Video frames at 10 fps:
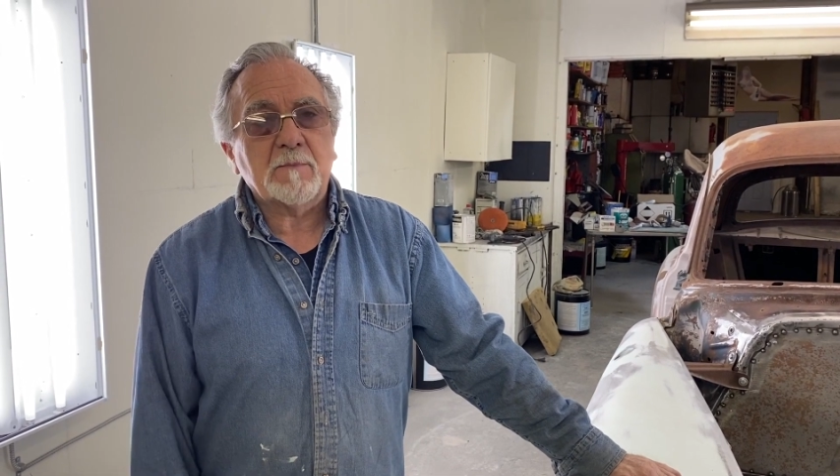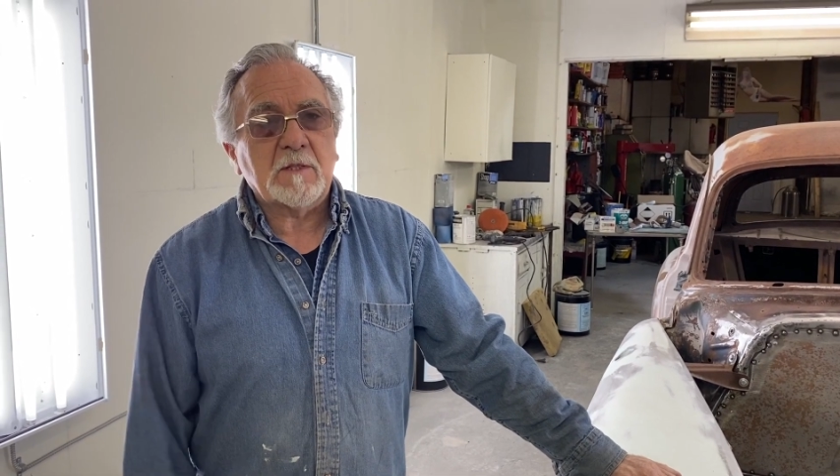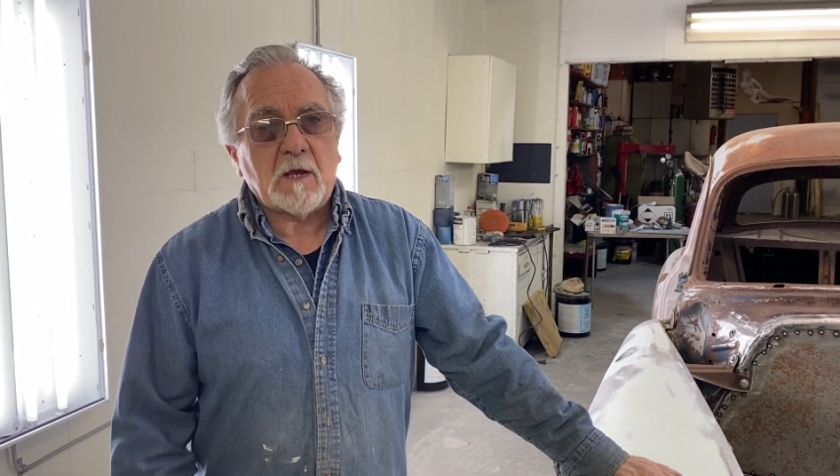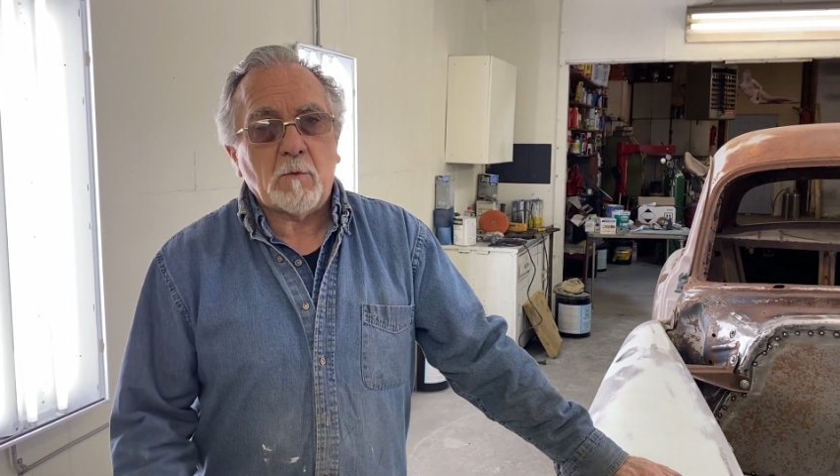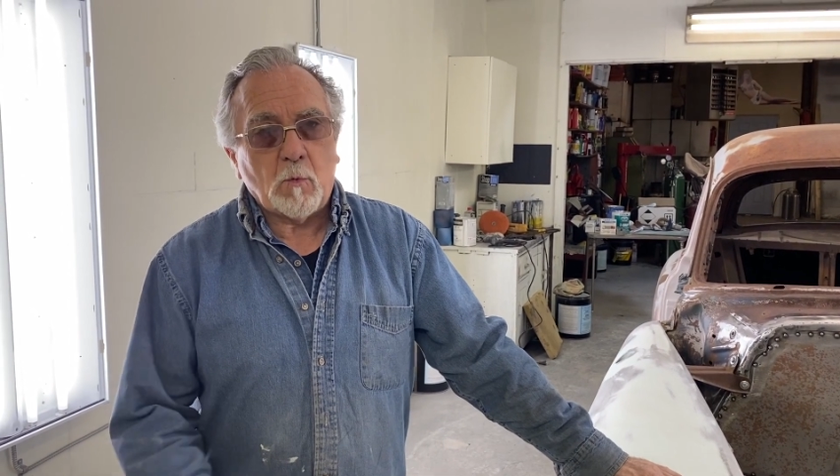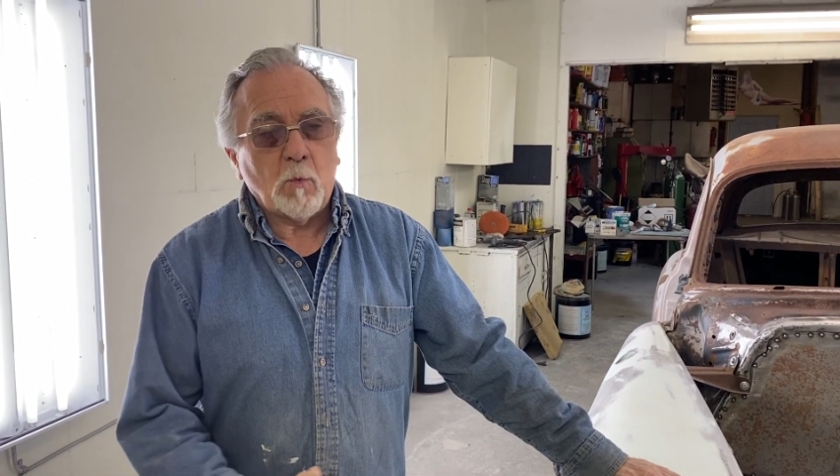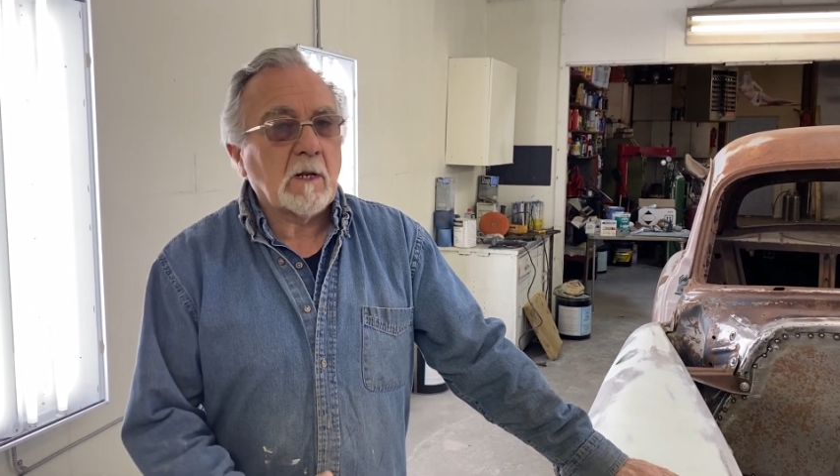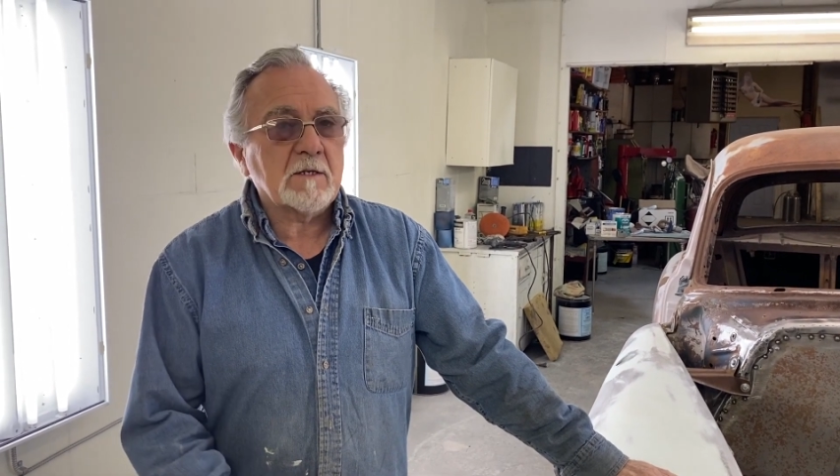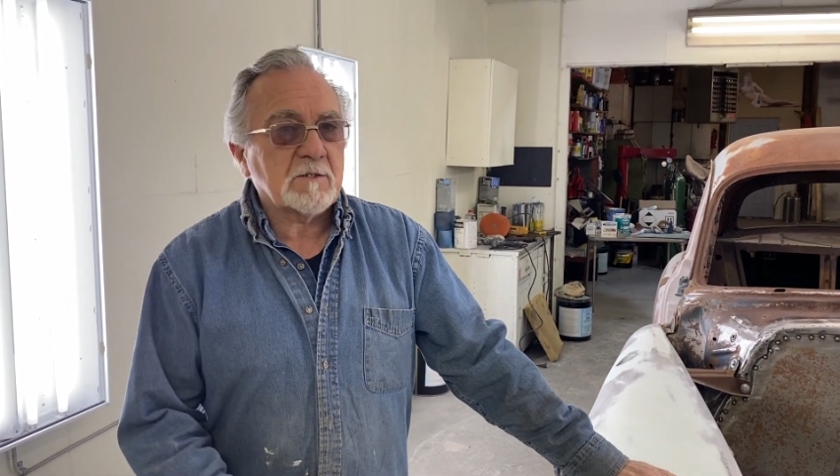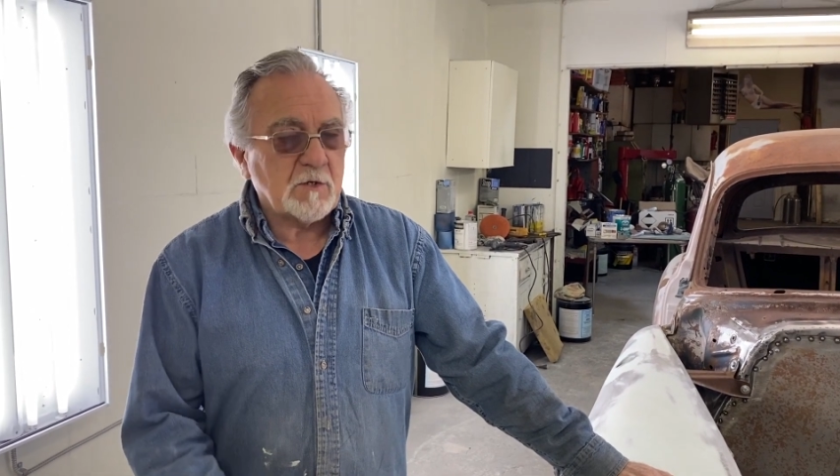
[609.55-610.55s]
that they were
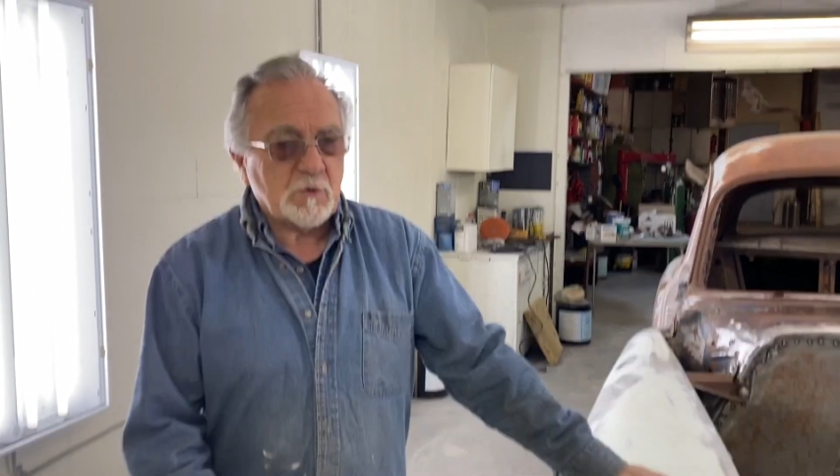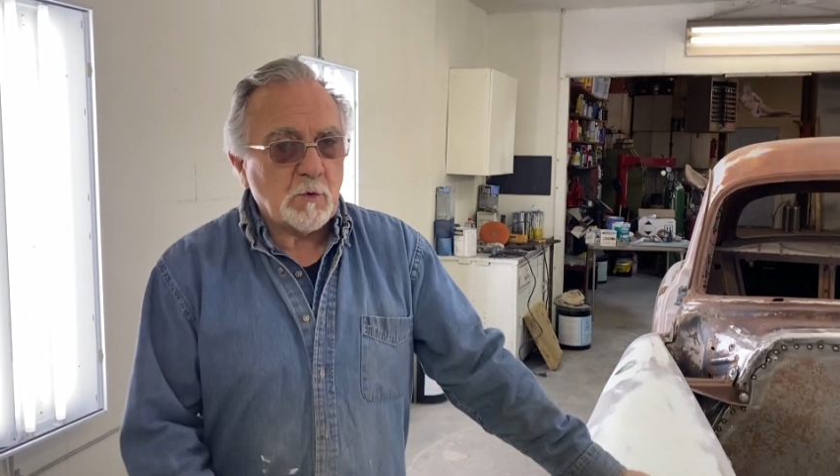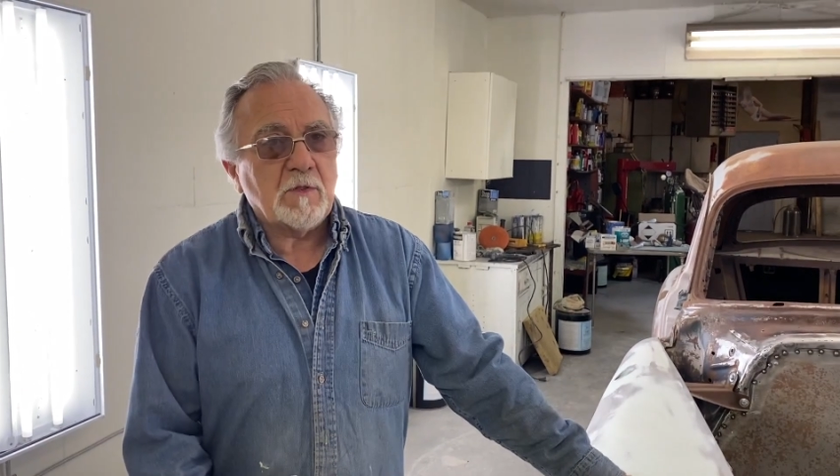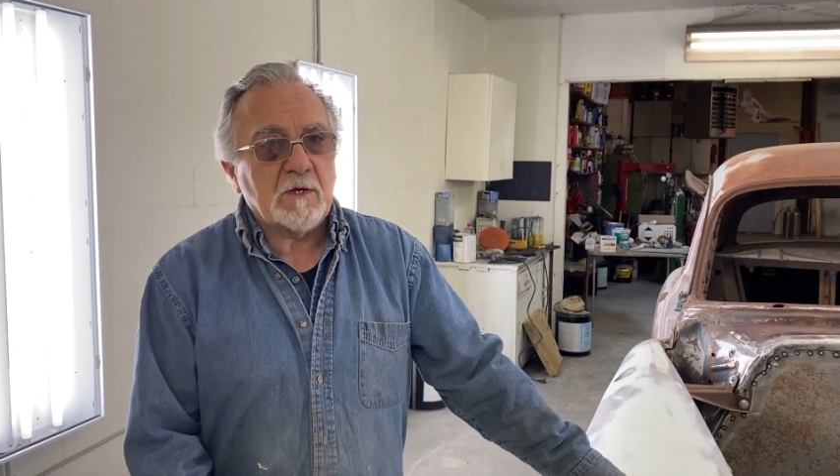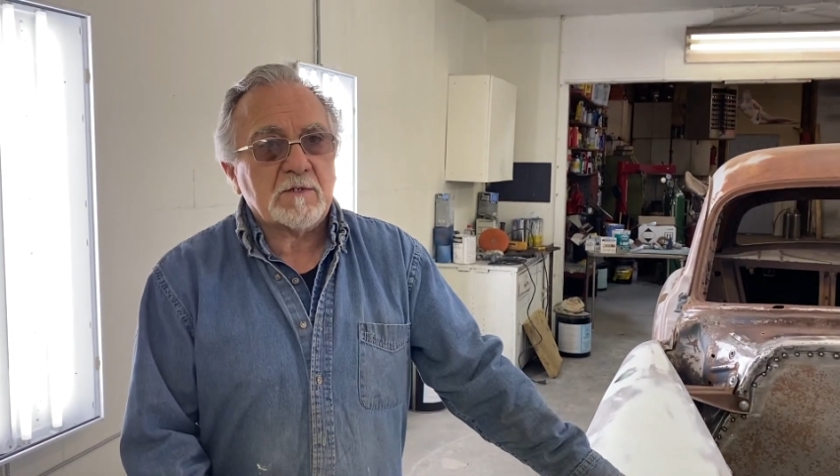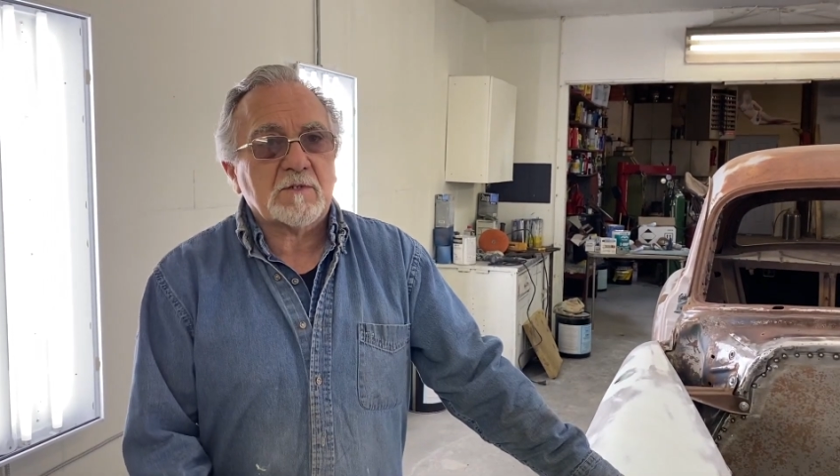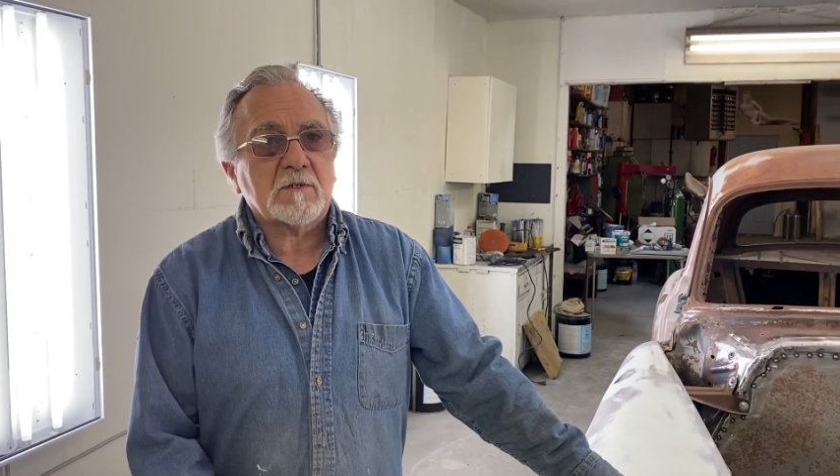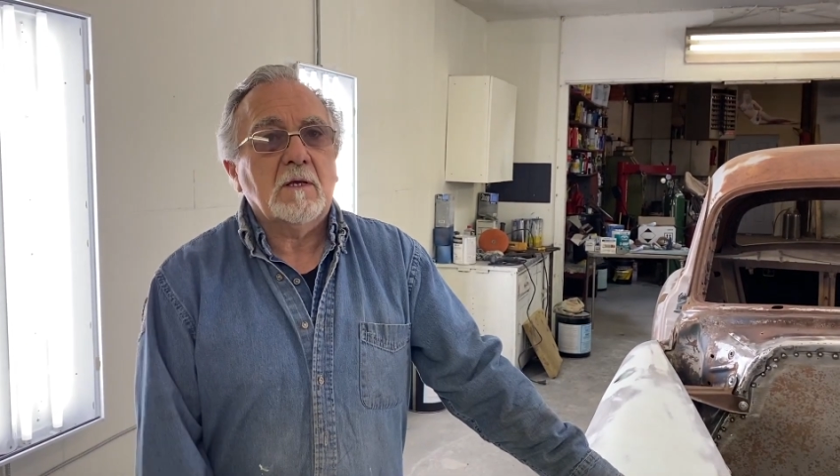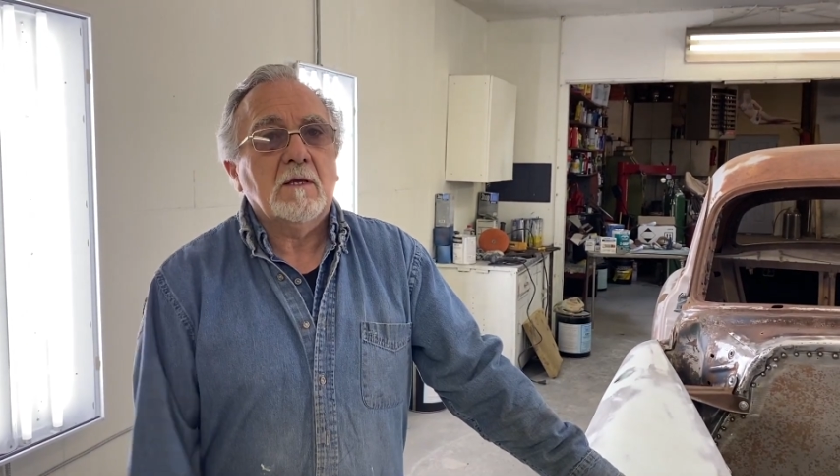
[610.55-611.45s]
willing to do this.